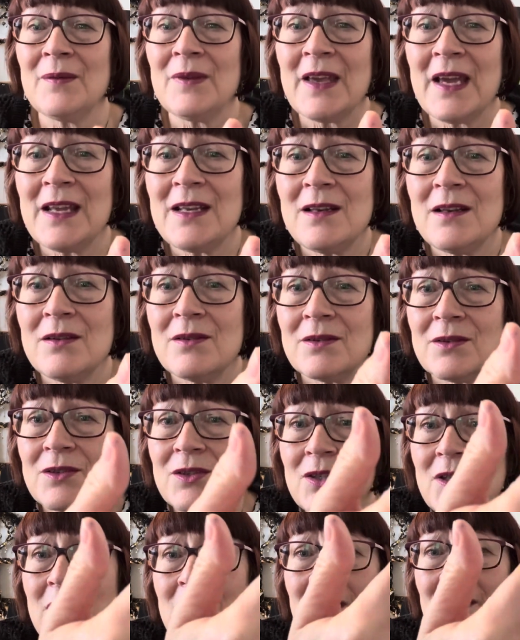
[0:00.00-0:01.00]
And look,
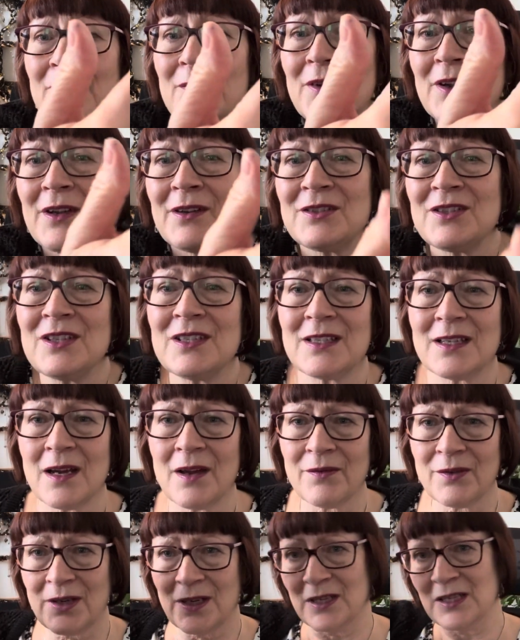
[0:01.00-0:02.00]
she's
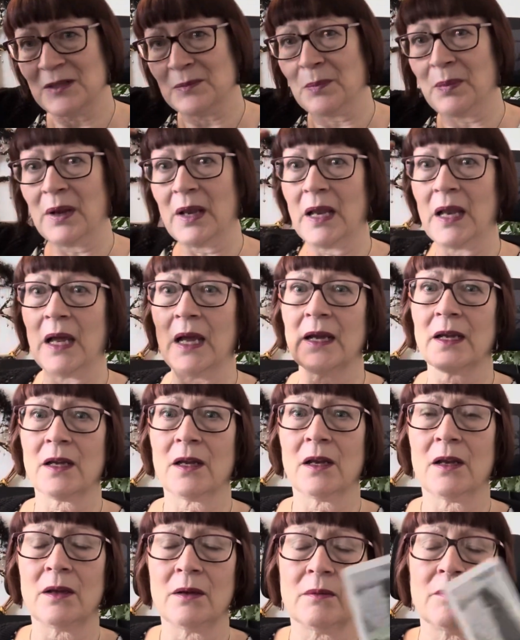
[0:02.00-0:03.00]
covered in this black
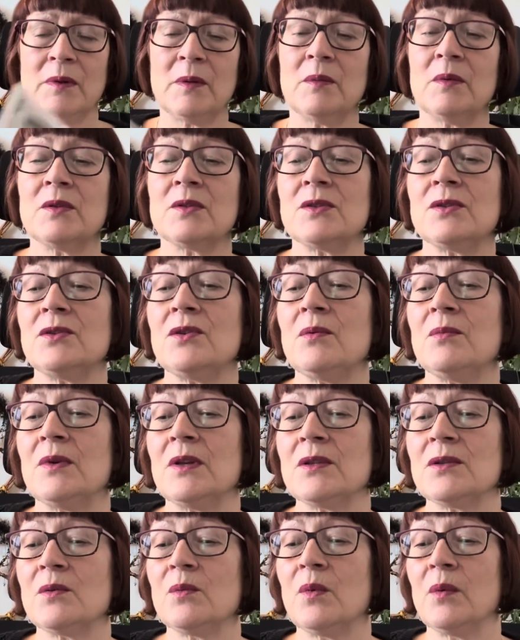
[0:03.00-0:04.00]
cloak. I mean, we're assuming
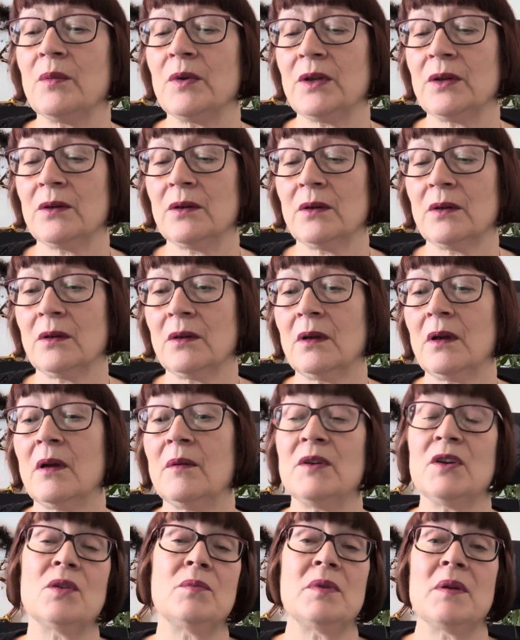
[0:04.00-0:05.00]
it's a woman. Oh,
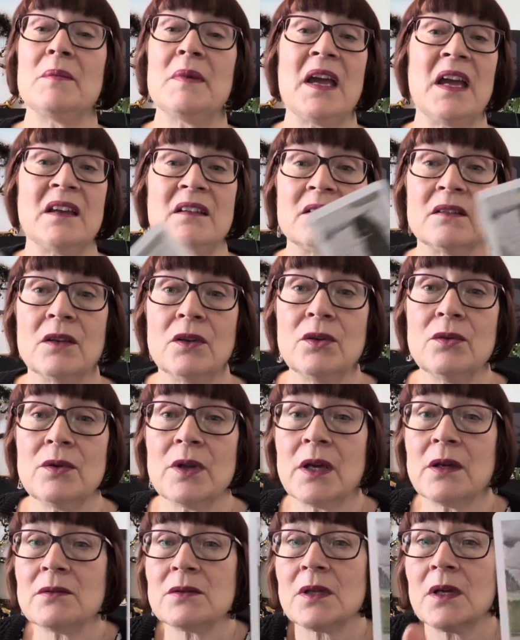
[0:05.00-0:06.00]
it could be a man, who
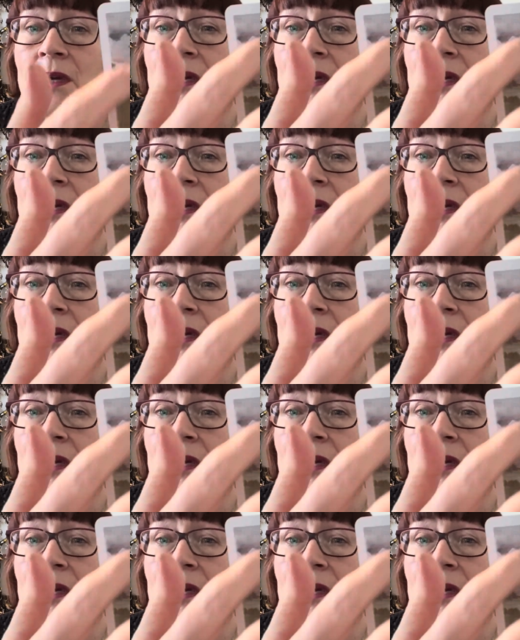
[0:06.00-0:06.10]
knows.